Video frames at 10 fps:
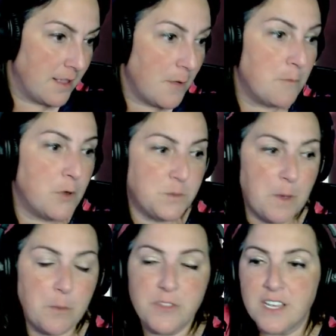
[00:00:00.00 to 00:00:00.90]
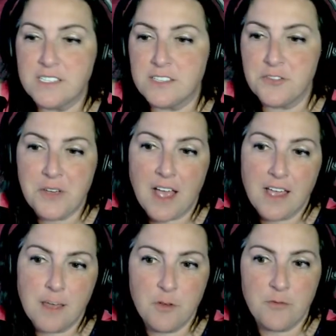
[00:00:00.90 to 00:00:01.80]
Most people think it's Luke, I
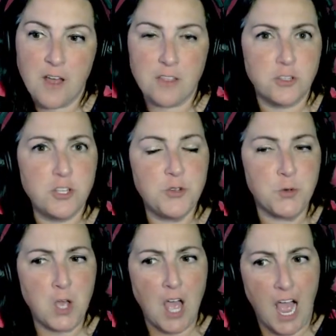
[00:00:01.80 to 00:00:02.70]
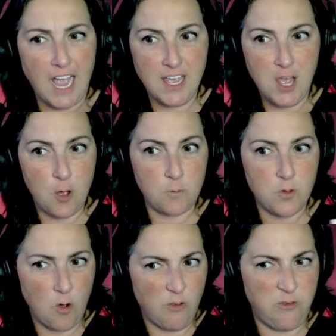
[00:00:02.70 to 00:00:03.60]
am your father. Luke, I am
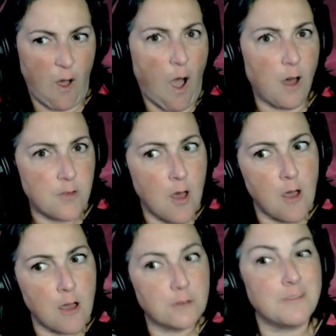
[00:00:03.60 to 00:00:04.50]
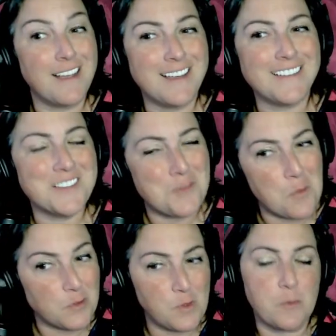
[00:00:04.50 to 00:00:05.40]
your father. Right? That's what
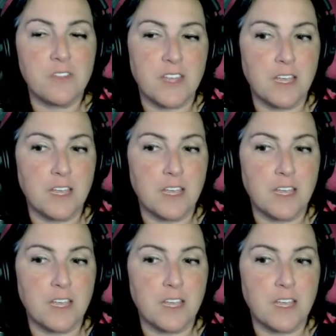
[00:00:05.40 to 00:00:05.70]
most people think.